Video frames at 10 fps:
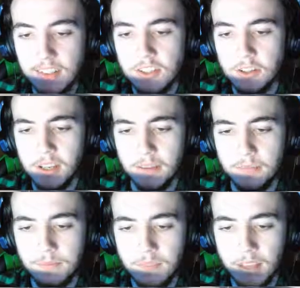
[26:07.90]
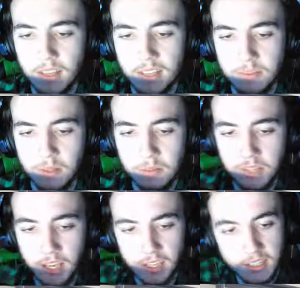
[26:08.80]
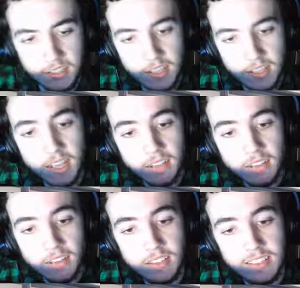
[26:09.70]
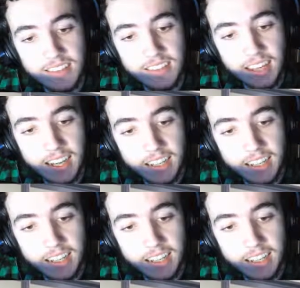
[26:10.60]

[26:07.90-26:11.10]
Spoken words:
So yeah, I guess what I'm saying is that